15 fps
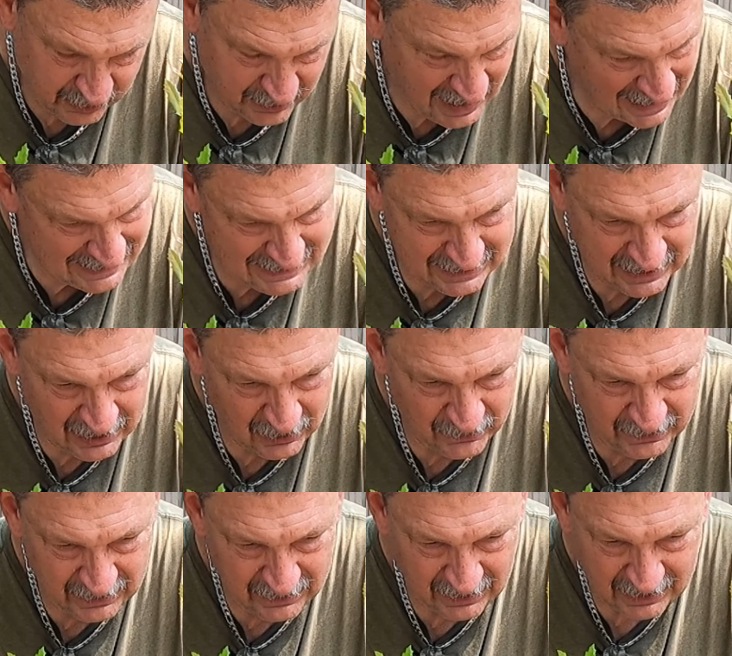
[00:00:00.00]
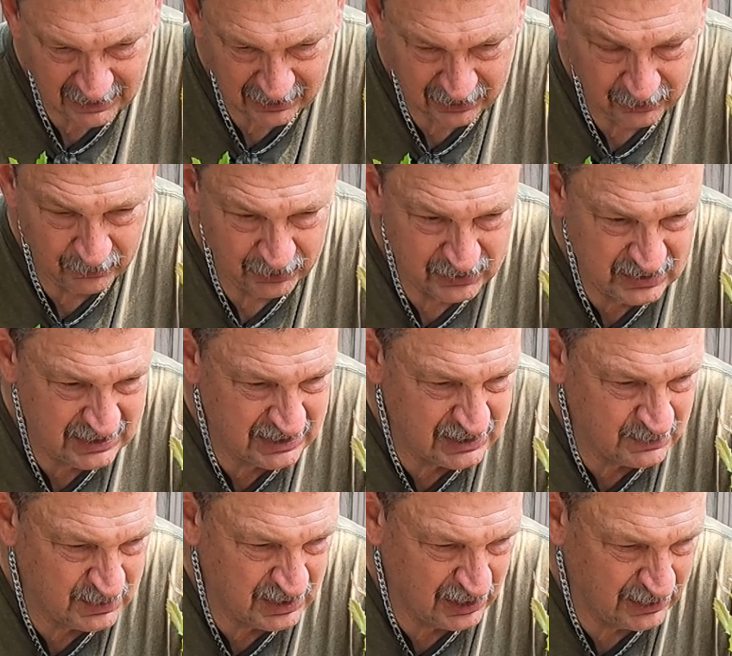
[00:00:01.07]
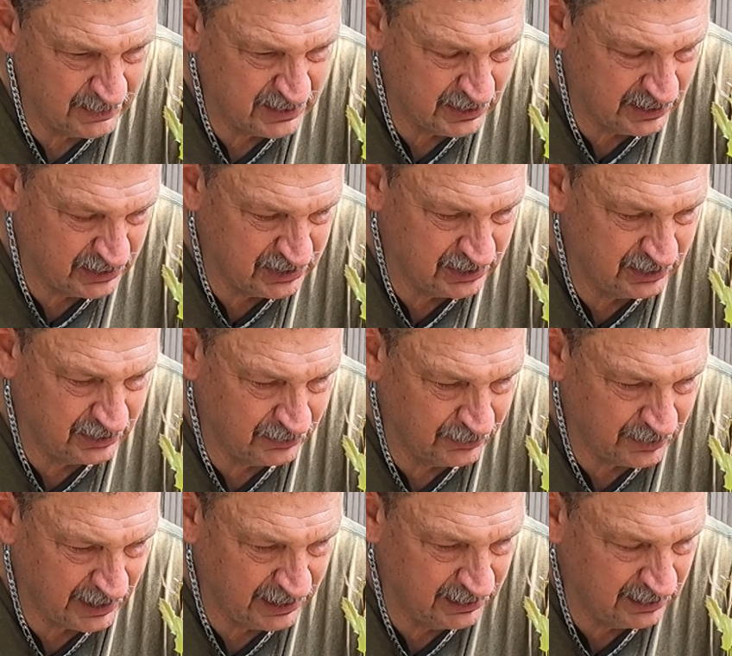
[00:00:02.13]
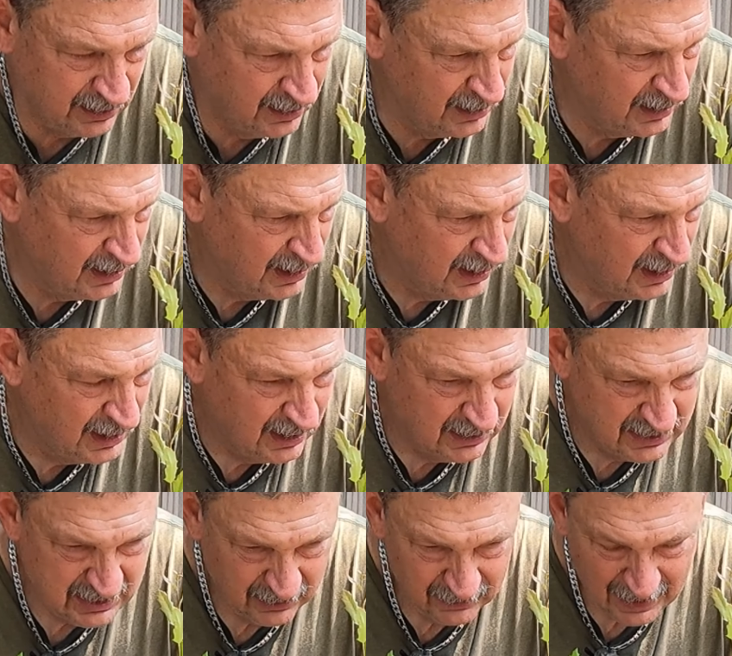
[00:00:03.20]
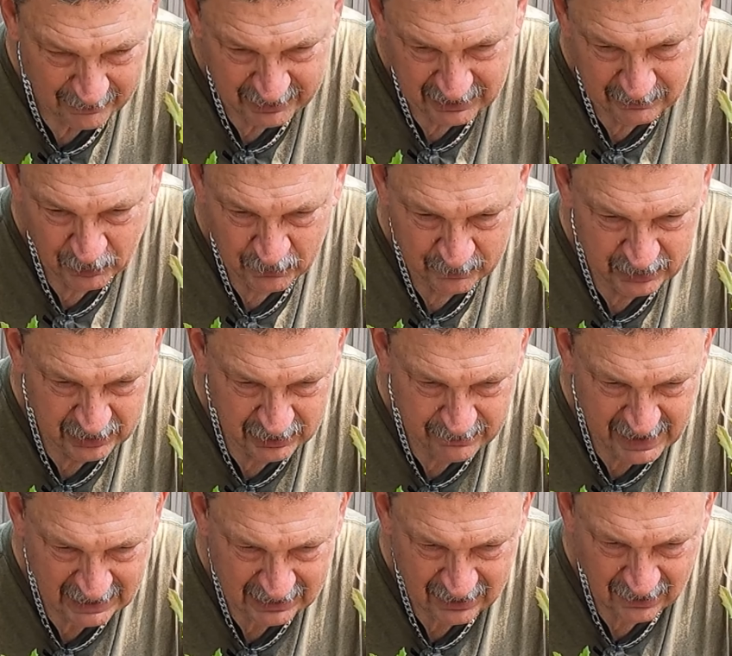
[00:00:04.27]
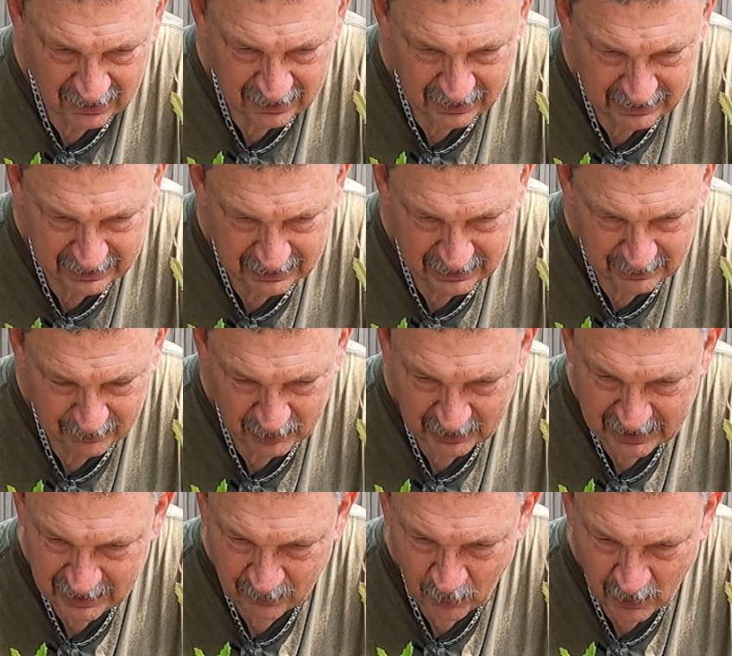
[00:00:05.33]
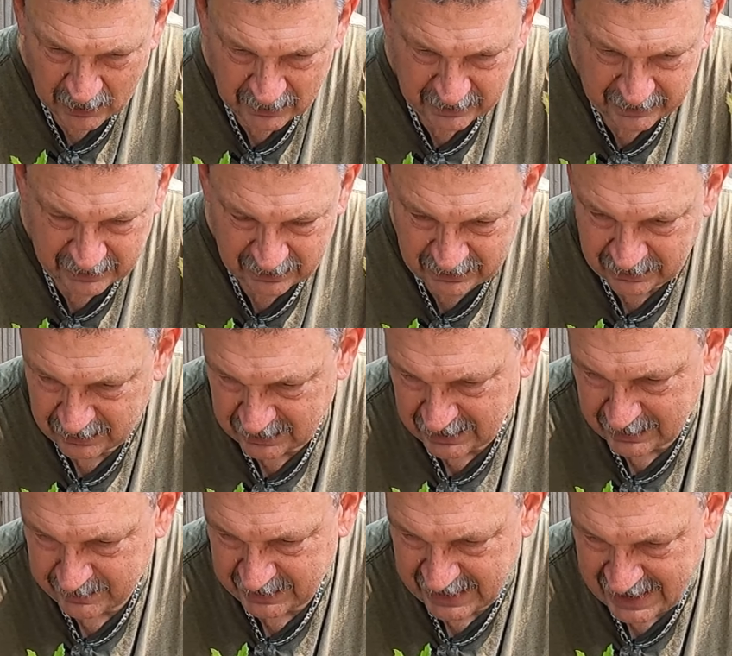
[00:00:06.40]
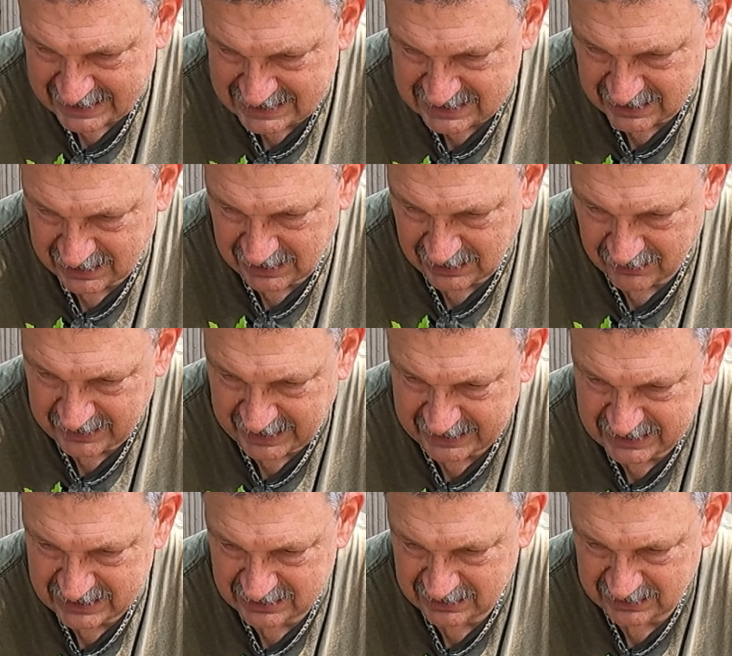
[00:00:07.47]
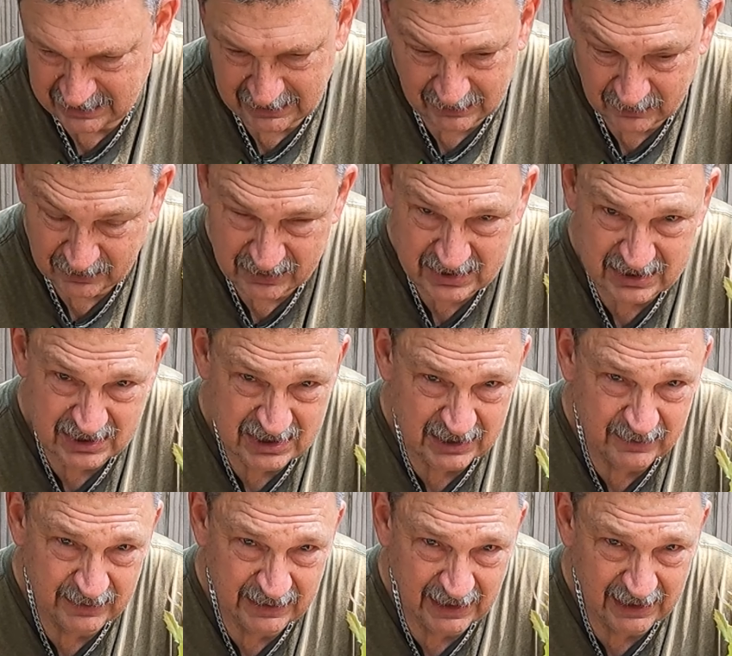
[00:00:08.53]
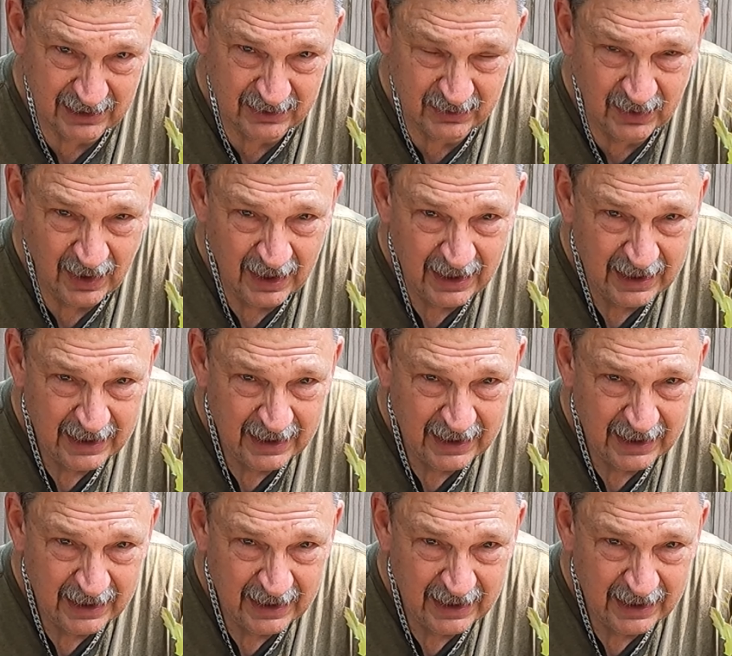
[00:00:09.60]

They're nice and healthy. They got good root systems on them, so they should do great. So I'm gonna move them to the backyard and I'm gonna get them watered in good, get them in a nice sunny location and we'll just see what they do.